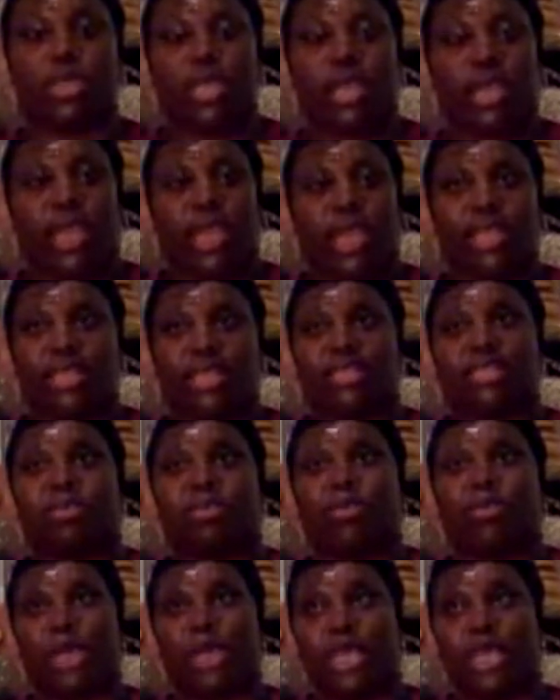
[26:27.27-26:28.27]
and to
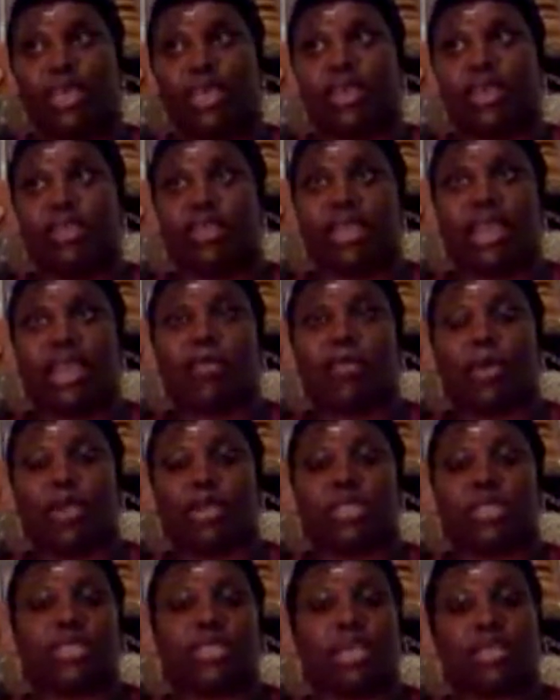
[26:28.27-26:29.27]
be that person
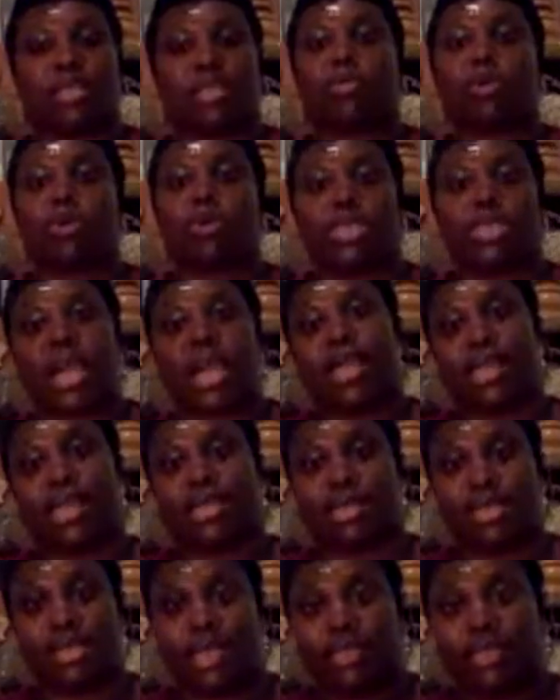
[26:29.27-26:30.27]
that the Most High has
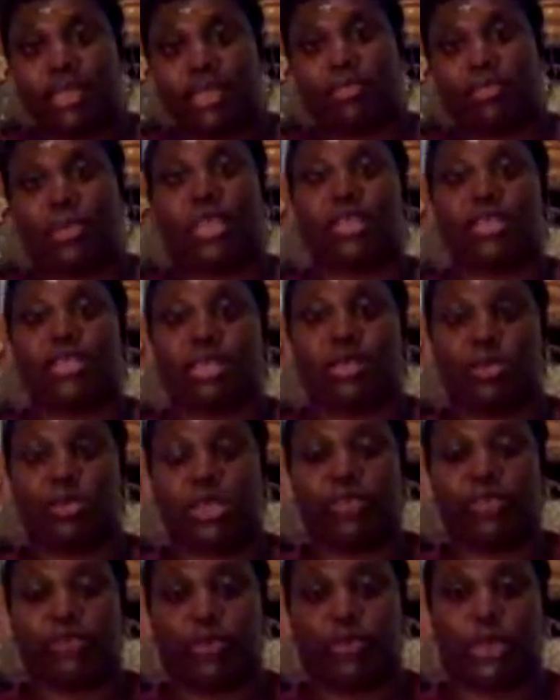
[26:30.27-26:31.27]
set them there to be
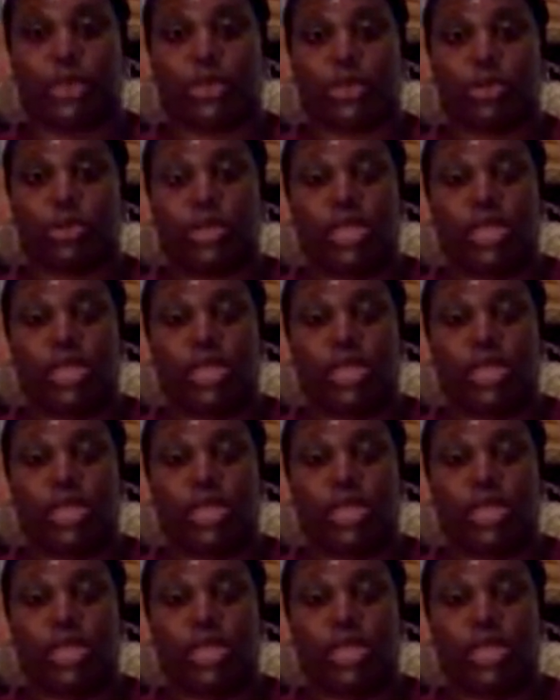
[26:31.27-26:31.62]
for you.